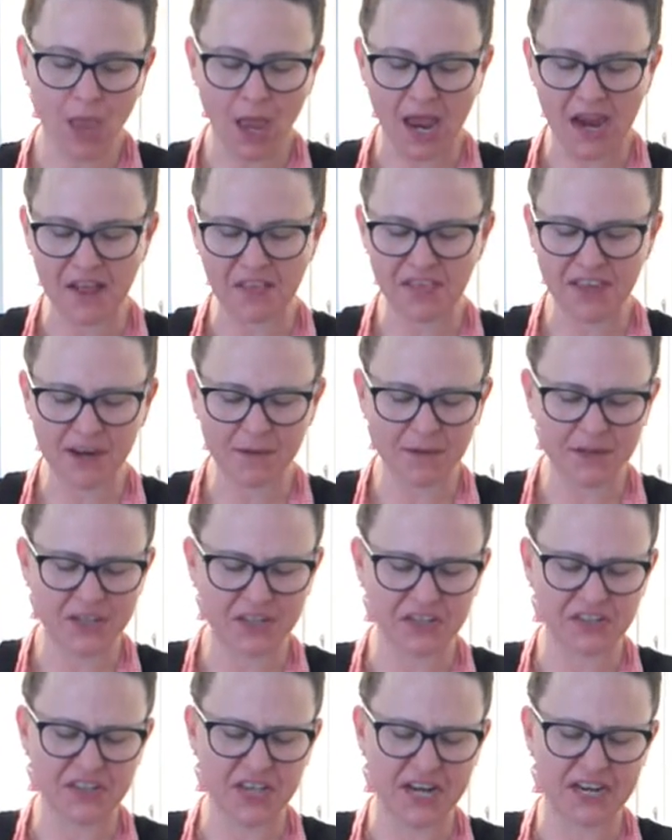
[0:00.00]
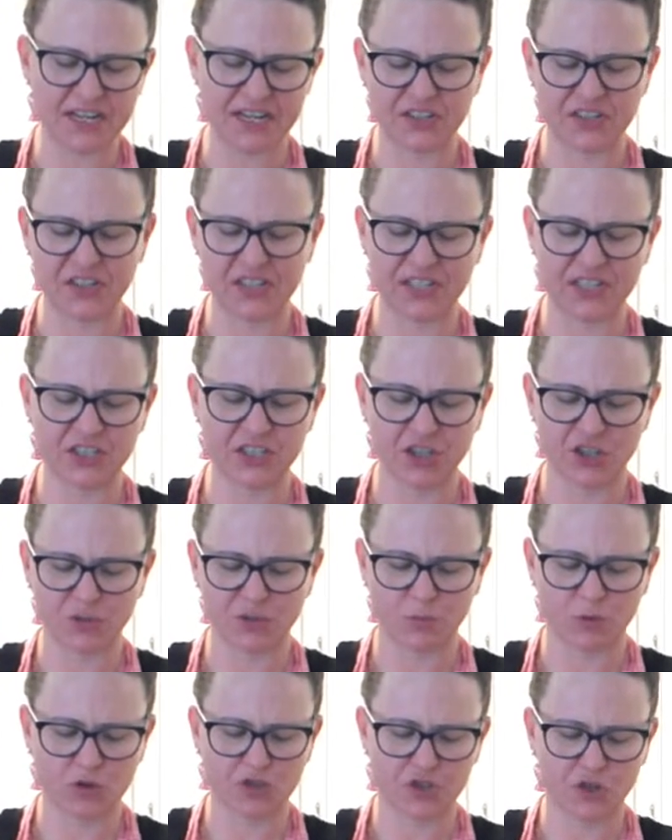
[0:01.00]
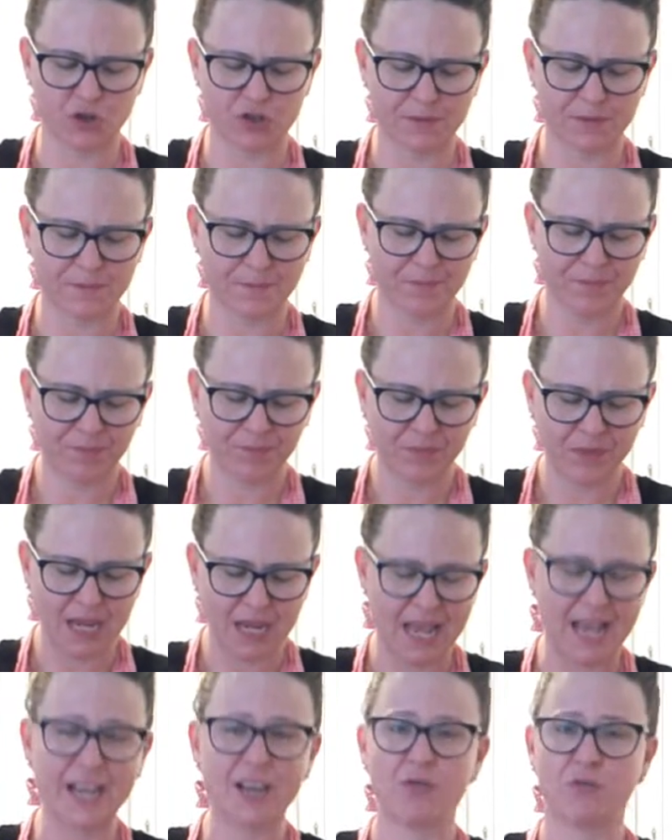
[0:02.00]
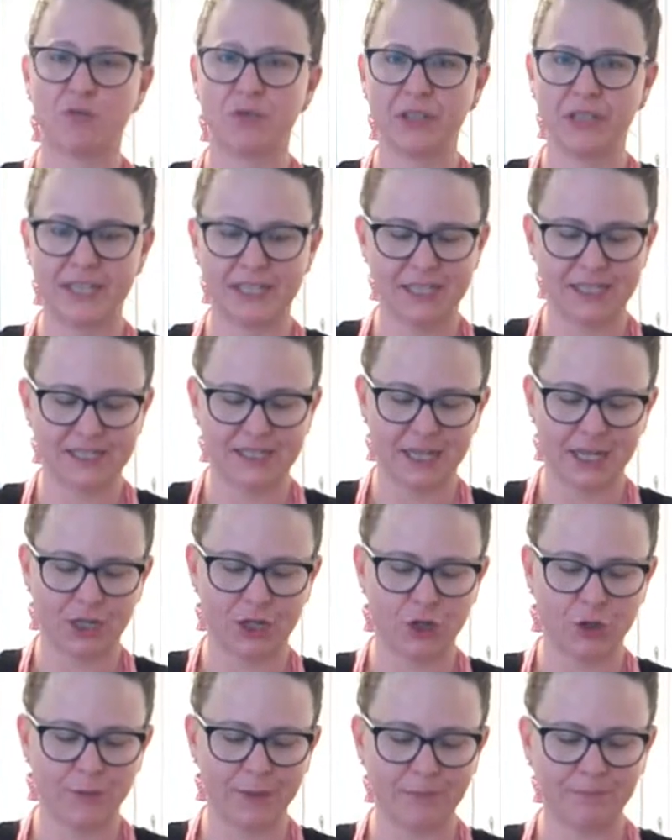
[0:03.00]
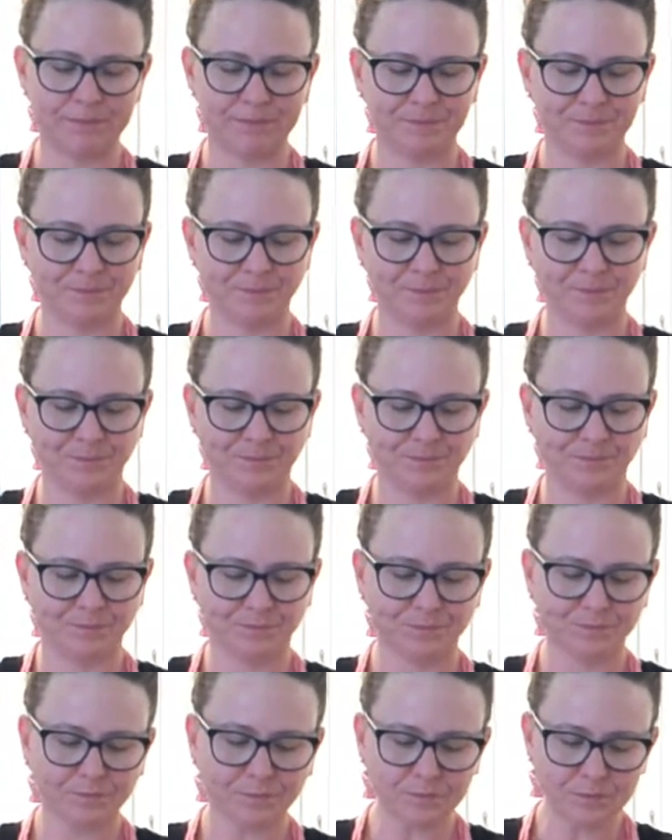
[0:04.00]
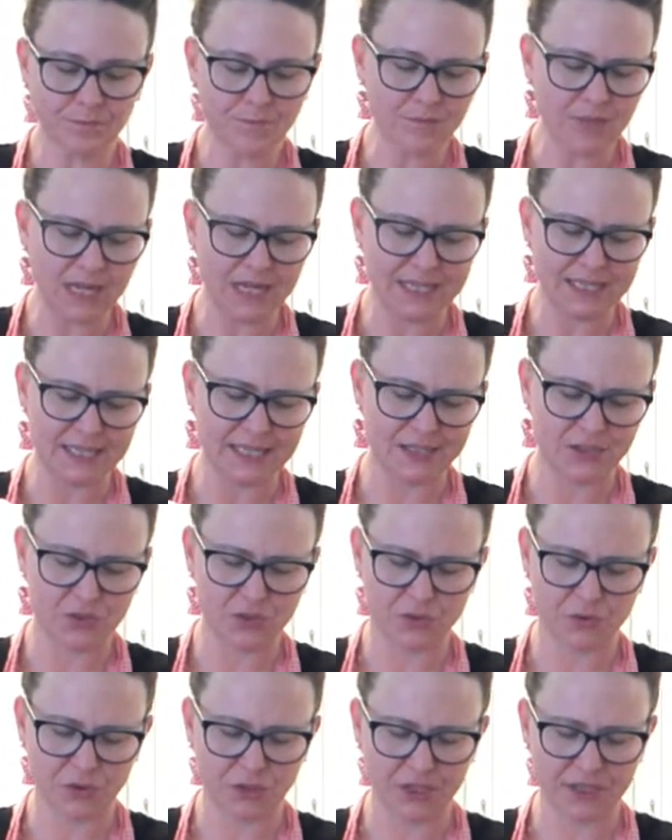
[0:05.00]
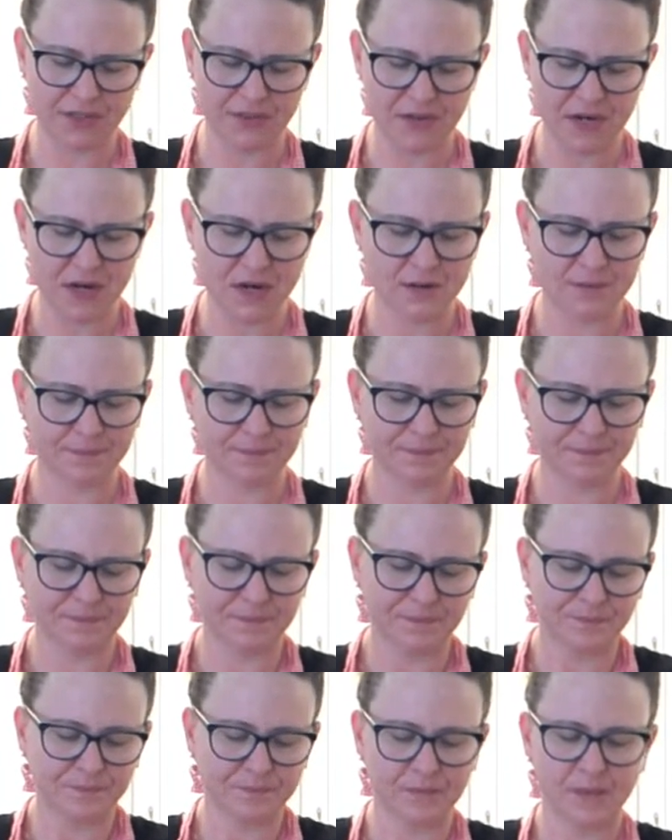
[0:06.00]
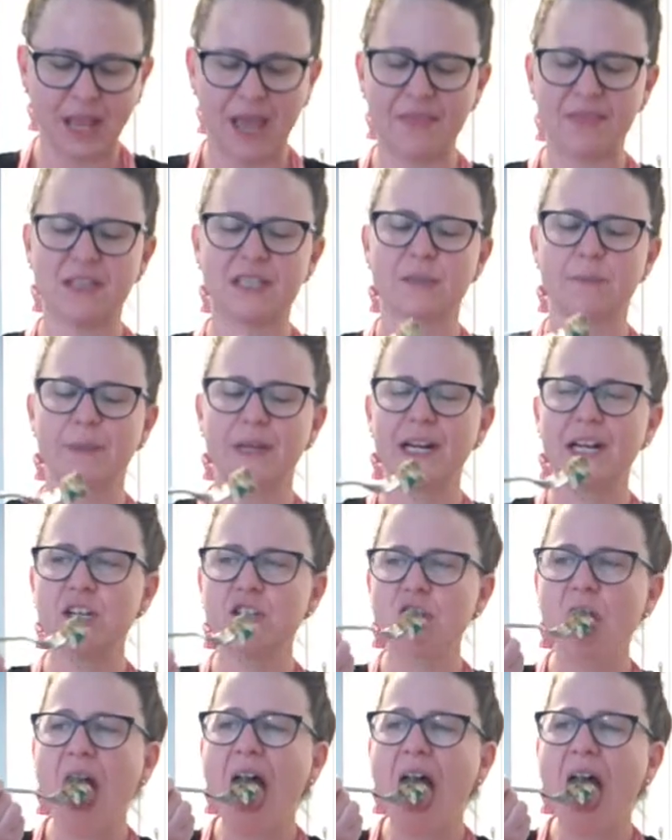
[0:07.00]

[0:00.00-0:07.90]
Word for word: And I think I'm going to decide it does need a touch more salt. I can really taste that cumin. Mmm. Tastes so good in there. And the spinach.